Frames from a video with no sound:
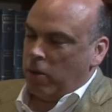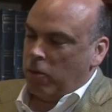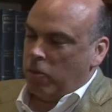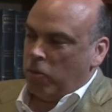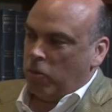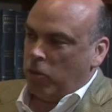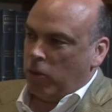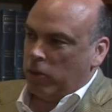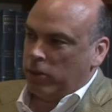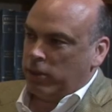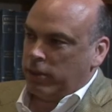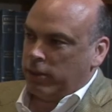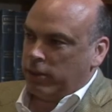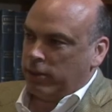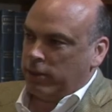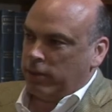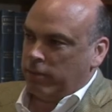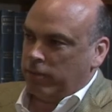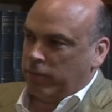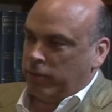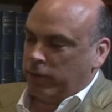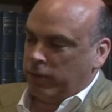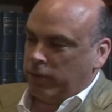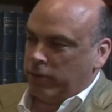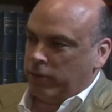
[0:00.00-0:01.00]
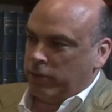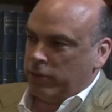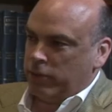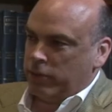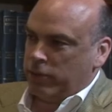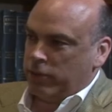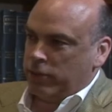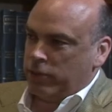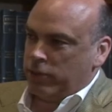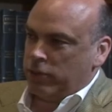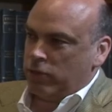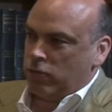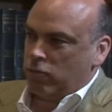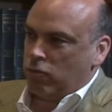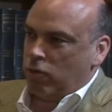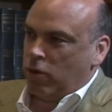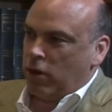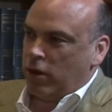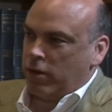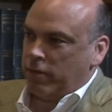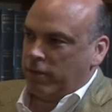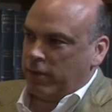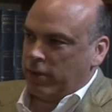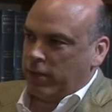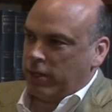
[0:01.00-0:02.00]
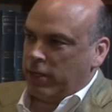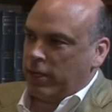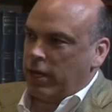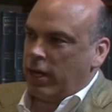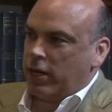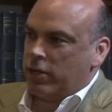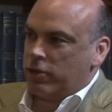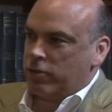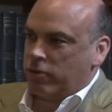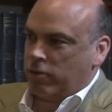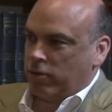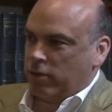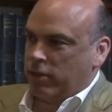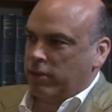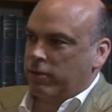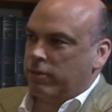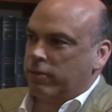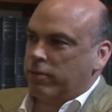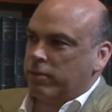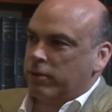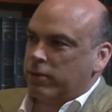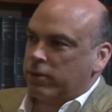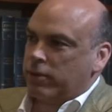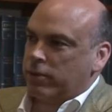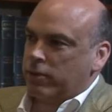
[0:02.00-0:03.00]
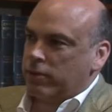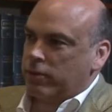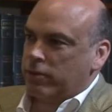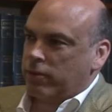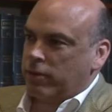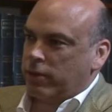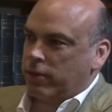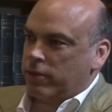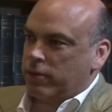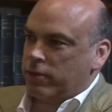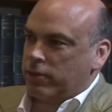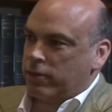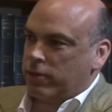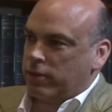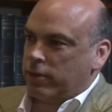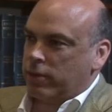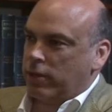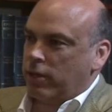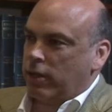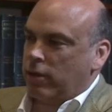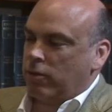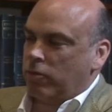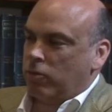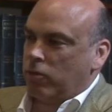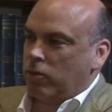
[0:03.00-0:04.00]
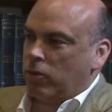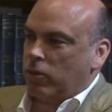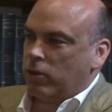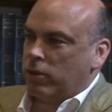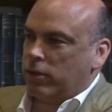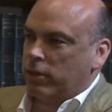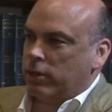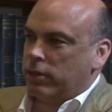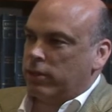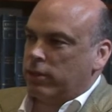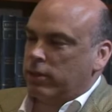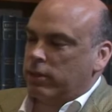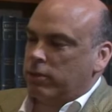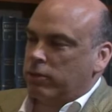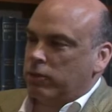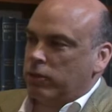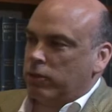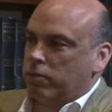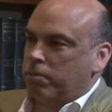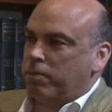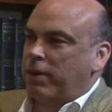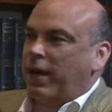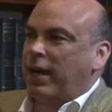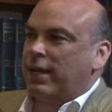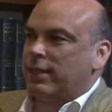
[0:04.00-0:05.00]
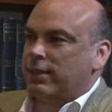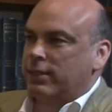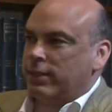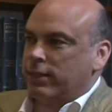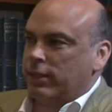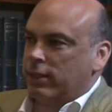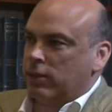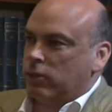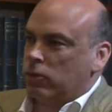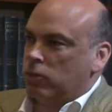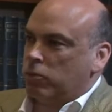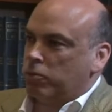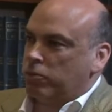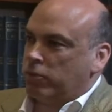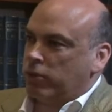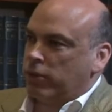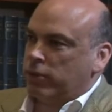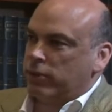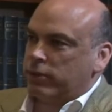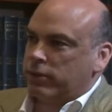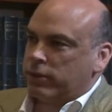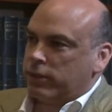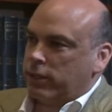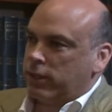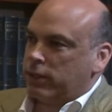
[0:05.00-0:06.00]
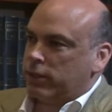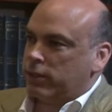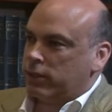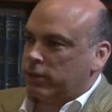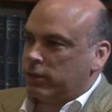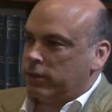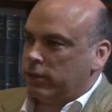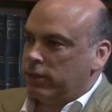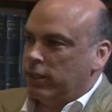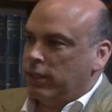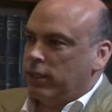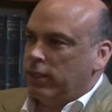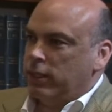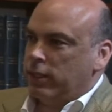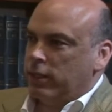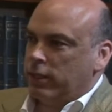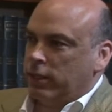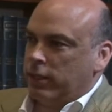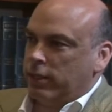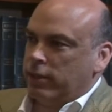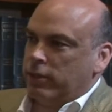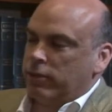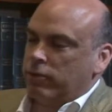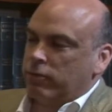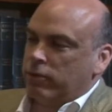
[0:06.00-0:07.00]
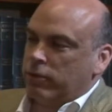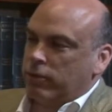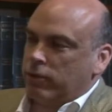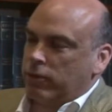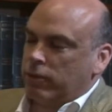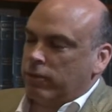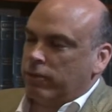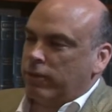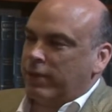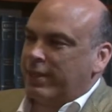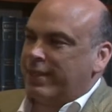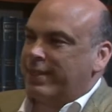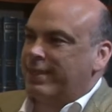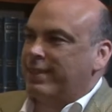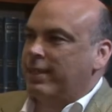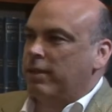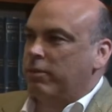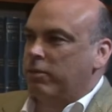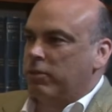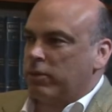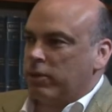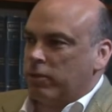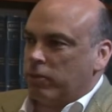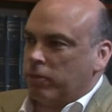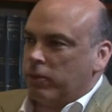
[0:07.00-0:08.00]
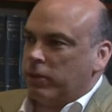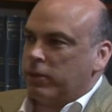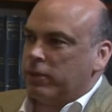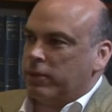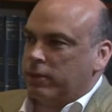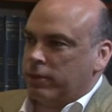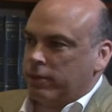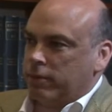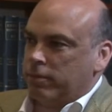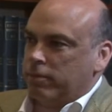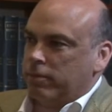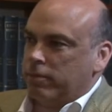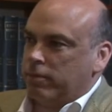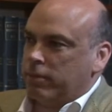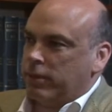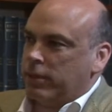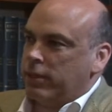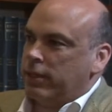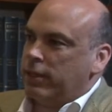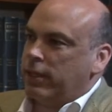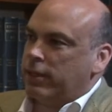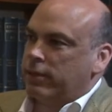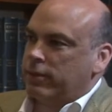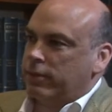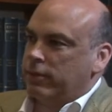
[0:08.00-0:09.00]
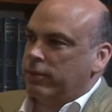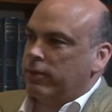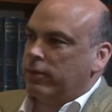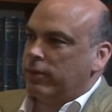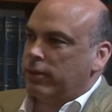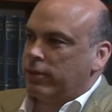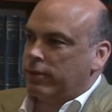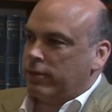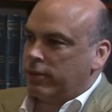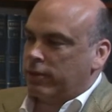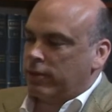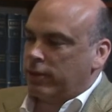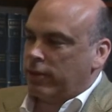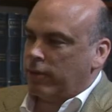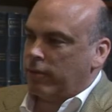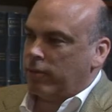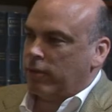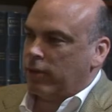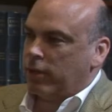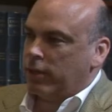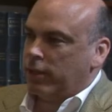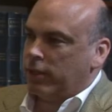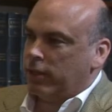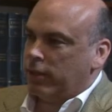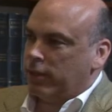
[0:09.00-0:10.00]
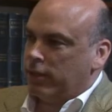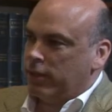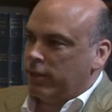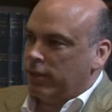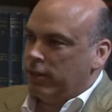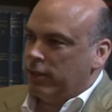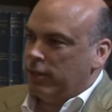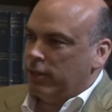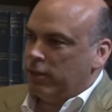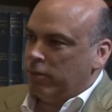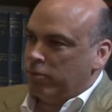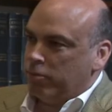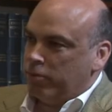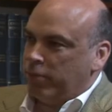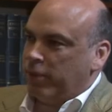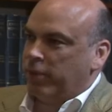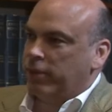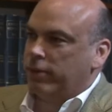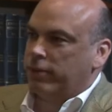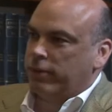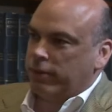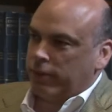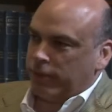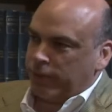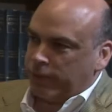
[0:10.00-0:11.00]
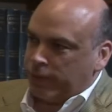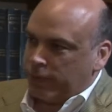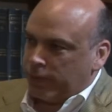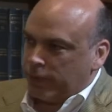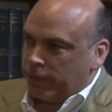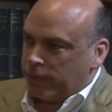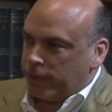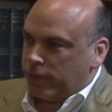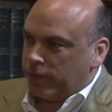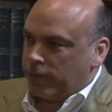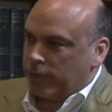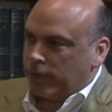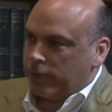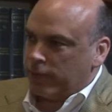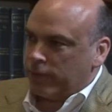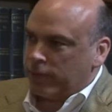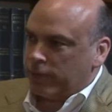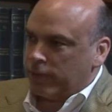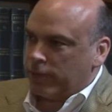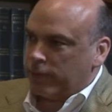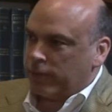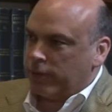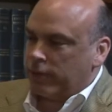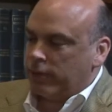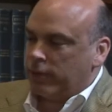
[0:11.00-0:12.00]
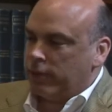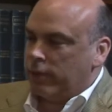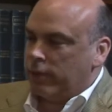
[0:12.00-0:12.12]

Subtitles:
what is something which is deriving naturally from a situation and what is a sort of patterning or process that is sort of accepted wisdom but not necessarily built on the situation.